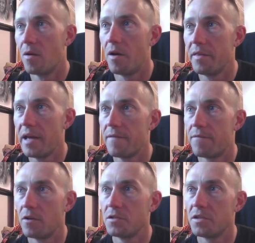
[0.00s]
on that
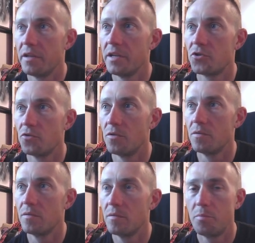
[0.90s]
first
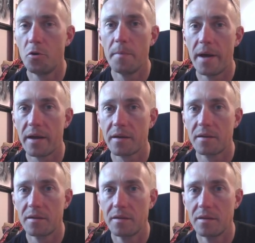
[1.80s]
initial pullback.